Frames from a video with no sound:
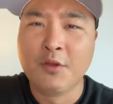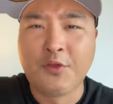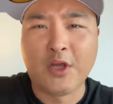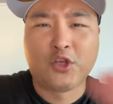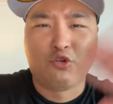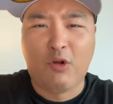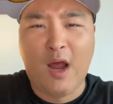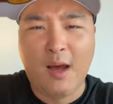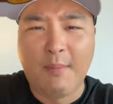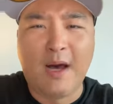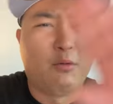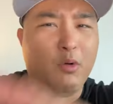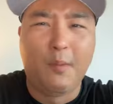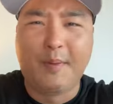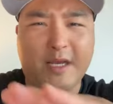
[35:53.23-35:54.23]
The
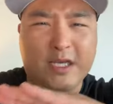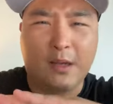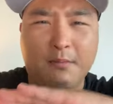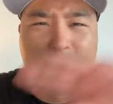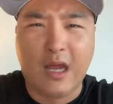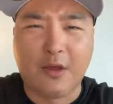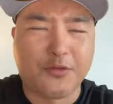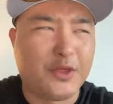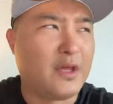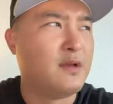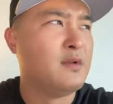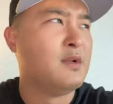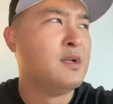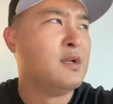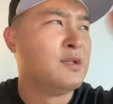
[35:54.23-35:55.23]
drama will become nothing.
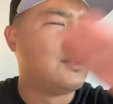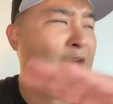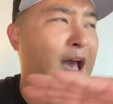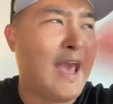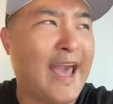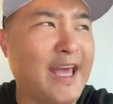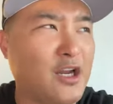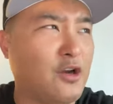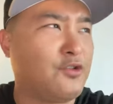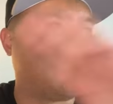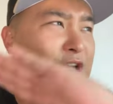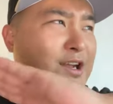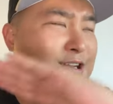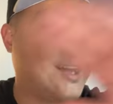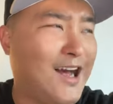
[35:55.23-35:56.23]
The
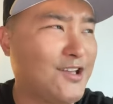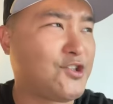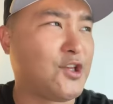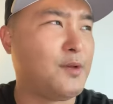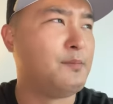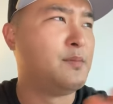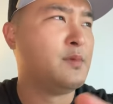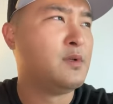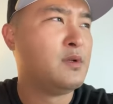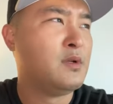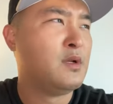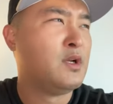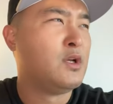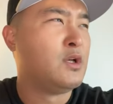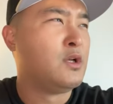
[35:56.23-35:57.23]
haters, the gossip,
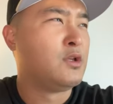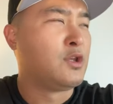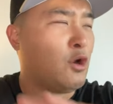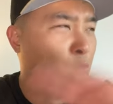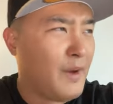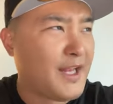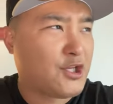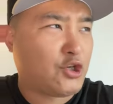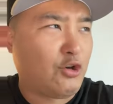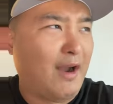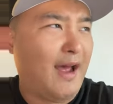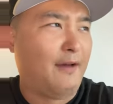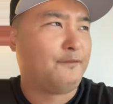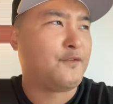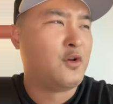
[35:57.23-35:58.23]
the
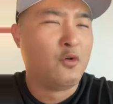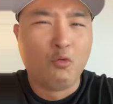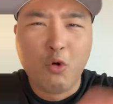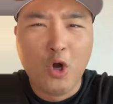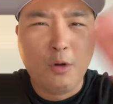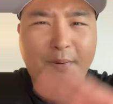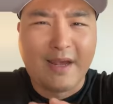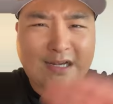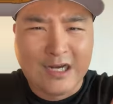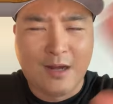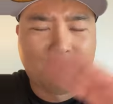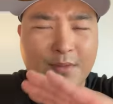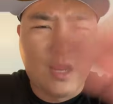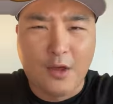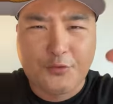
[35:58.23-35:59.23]
witchcraft will
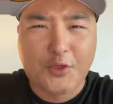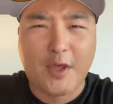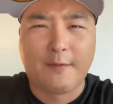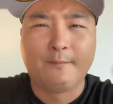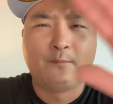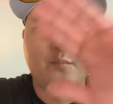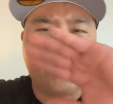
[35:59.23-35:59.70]
become nothing